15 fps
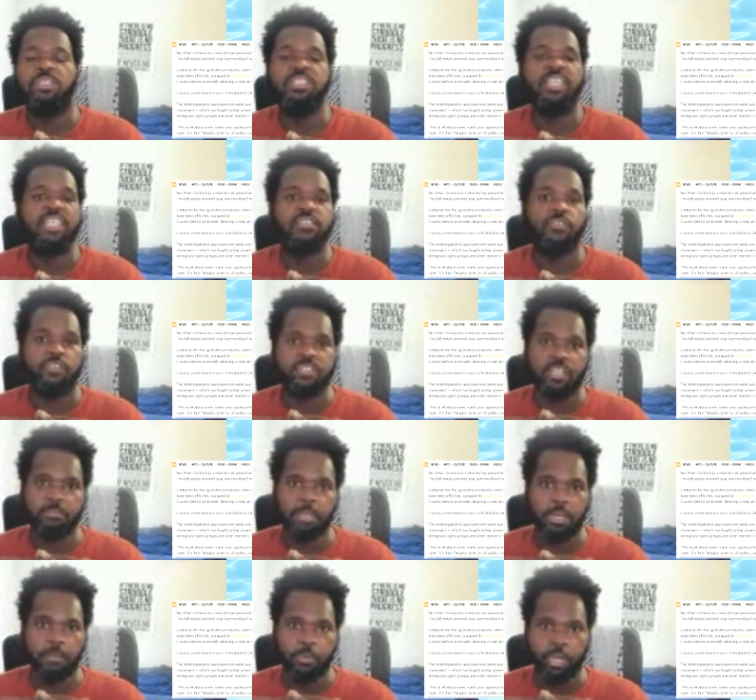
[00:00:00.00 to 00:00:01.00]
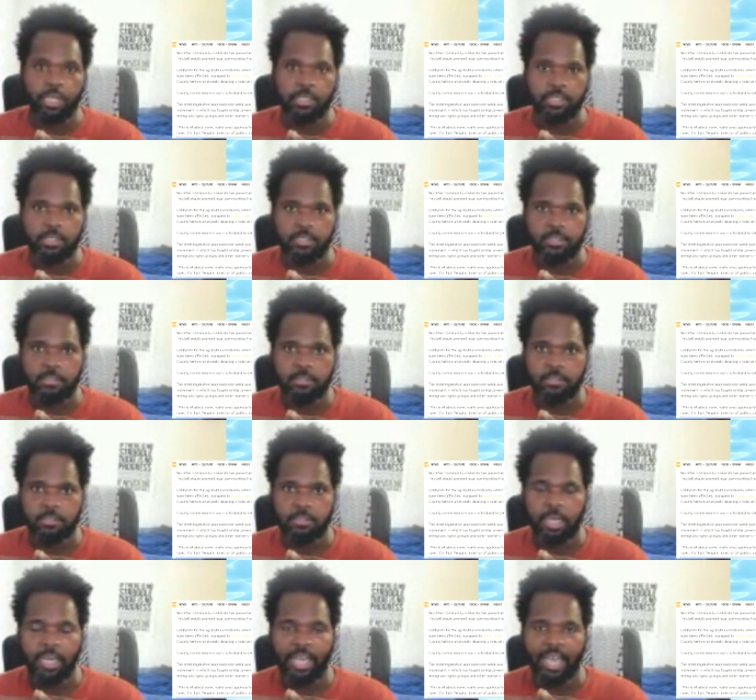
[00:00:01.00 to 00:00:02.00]
six 15 minute breaks
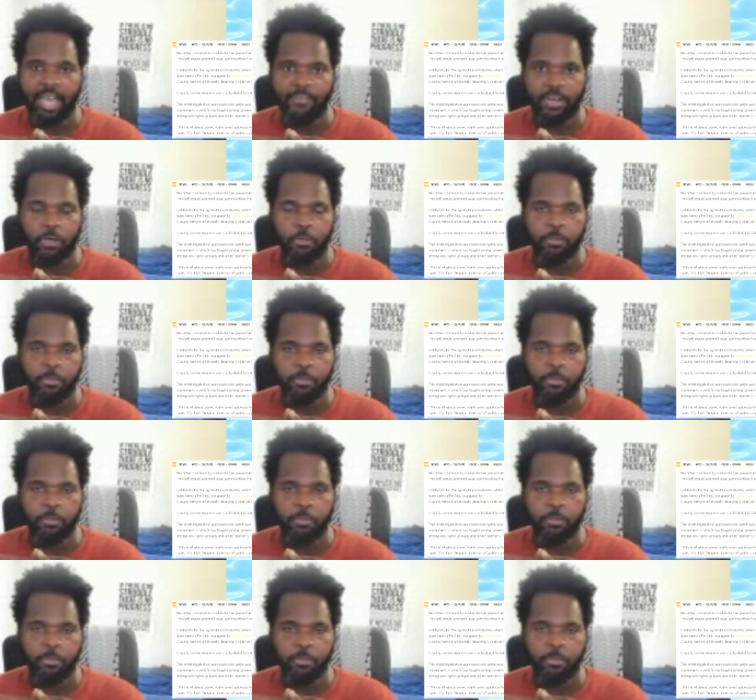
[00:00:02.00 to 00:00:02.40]
and a half